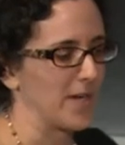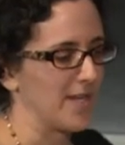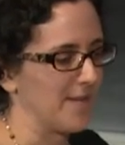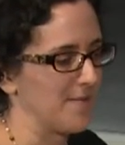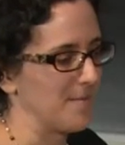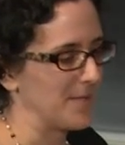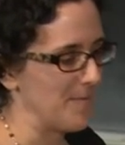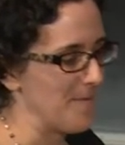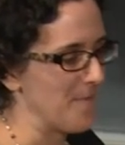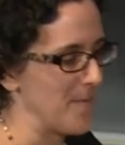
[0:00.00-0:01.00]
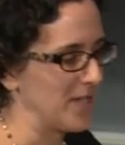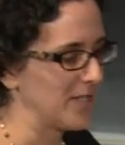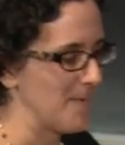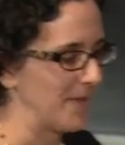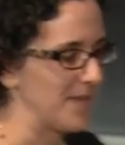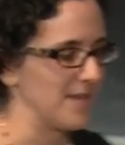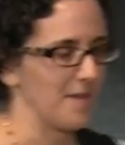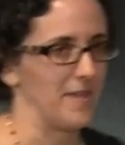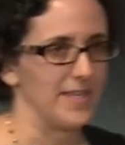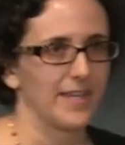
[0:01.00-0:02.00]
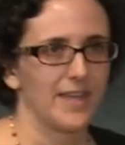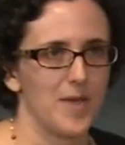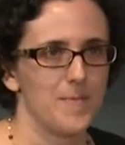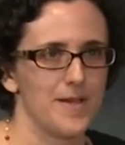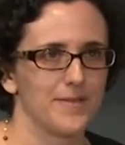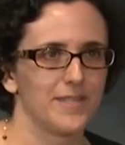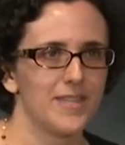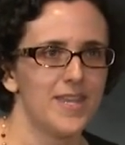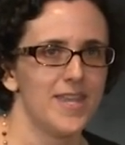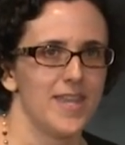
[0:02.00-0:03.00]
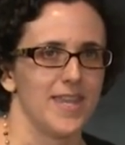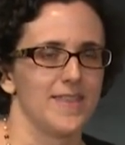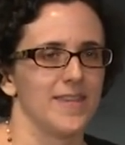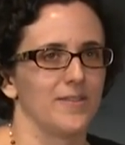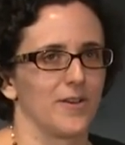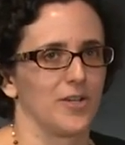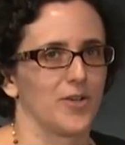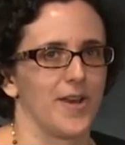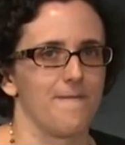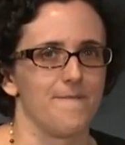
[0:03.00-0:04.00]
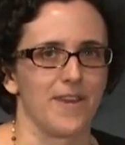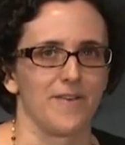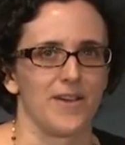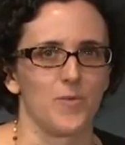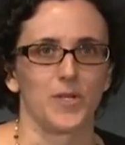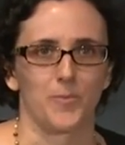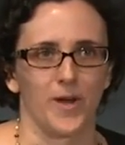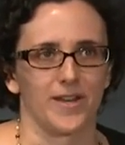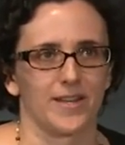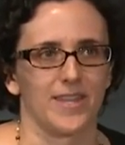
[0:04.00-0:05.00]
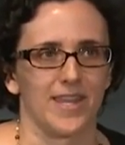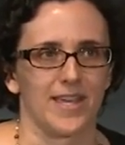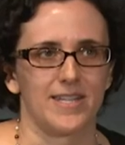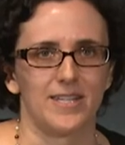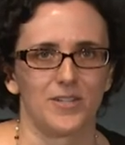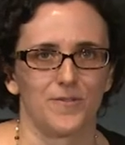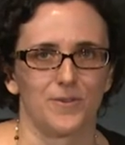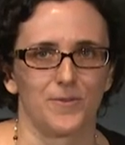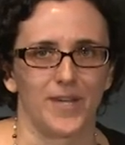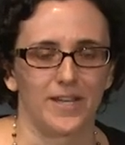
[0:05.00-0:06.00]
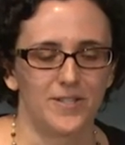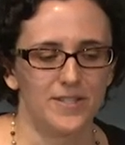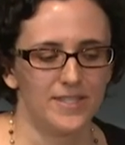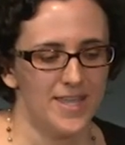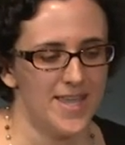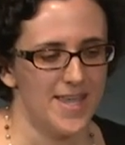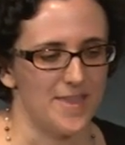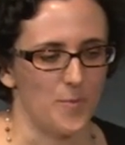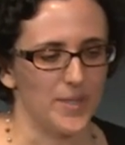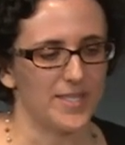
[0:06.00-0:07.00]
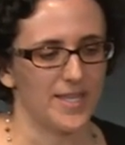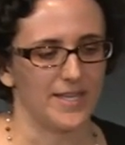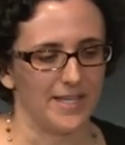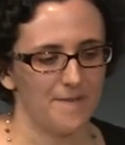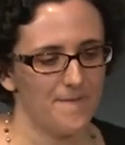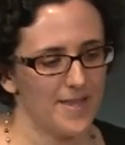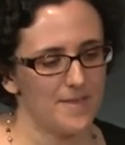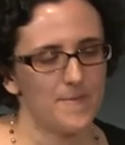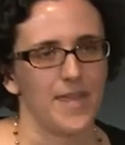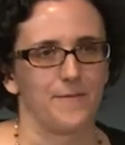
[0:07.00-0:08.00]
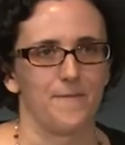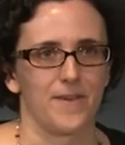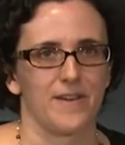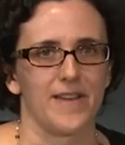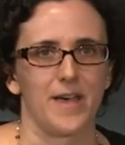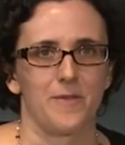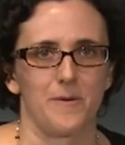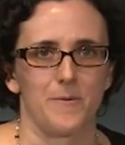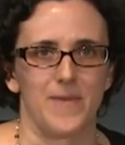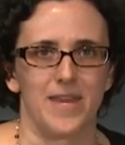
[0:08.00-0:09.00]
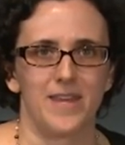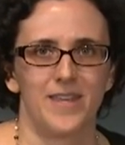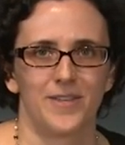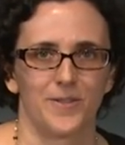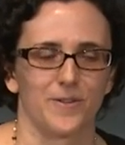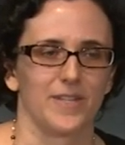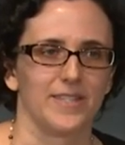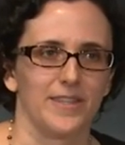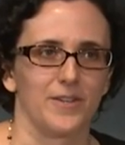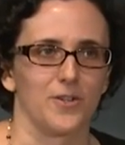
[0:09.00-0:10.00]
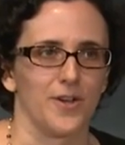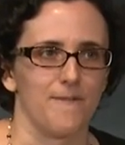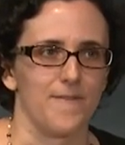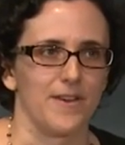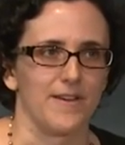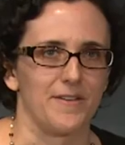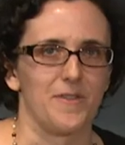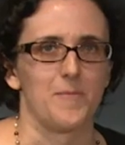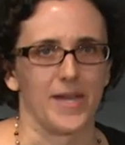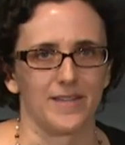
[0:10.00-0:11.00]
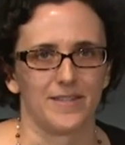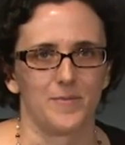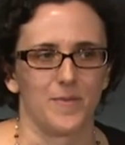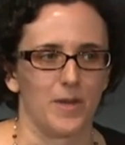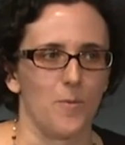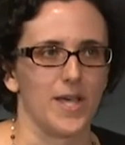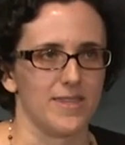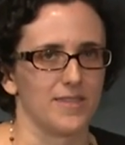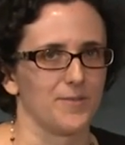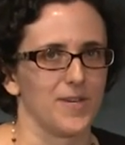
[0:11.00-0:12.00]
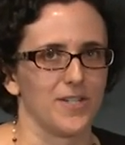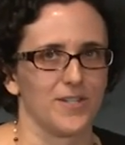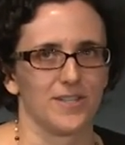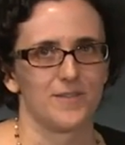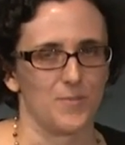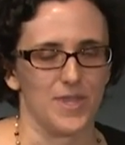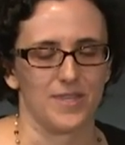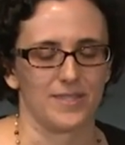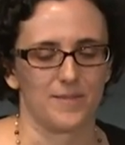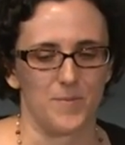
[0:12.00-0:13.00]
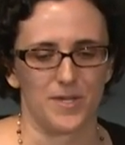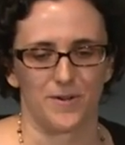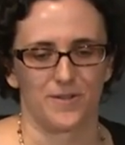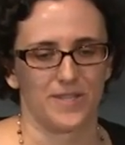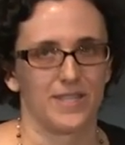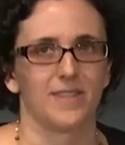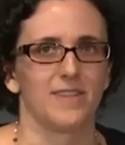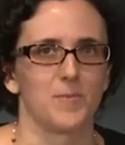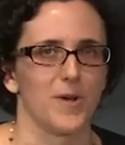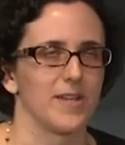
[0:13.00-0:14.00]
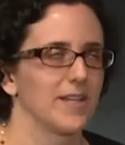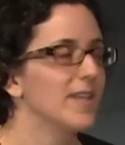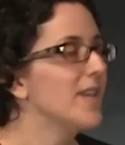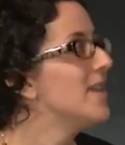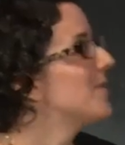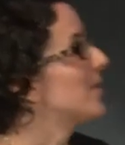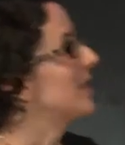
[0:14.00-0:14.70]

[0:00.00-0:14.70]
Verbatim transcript: going to give them some information about the authentic compounds, and then they're going to try to figure out which product they got in each of those reactions. And then once they identify them, they have to figure out how they were made. So they're going to sit there and try to figure out the mechanism, like why this reagent with this material led to this product. So they